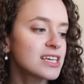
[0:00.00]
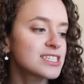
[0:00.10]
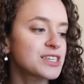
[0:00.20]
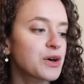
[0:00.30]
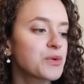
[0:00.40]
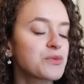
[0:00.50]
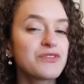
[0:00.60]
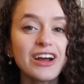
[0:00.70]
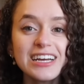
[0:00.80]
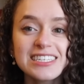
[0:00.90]
So
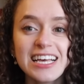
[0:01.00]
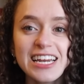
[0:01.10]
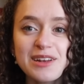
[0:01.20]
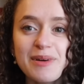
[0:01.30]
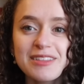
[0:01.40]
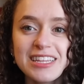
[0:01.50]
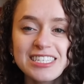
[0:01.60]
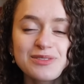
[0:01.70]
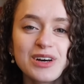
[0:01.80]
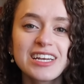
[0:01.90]
very excited about
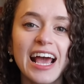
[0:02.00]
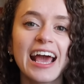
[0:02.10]
this one,